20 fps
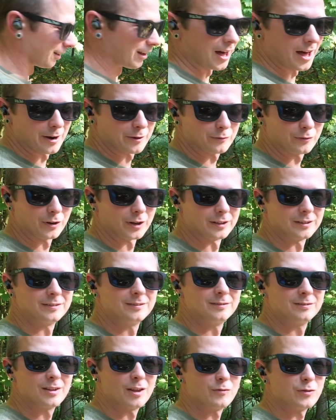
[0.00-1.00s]
a lot of fun.
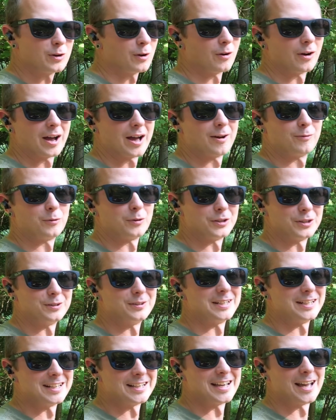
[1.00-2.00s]
If you don't have one, you
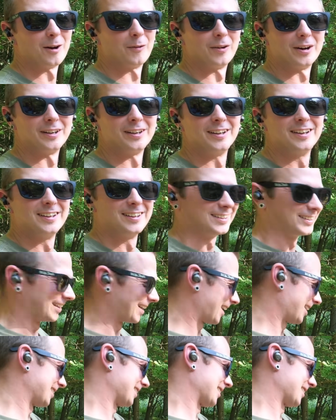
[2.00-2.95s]
need to get one. That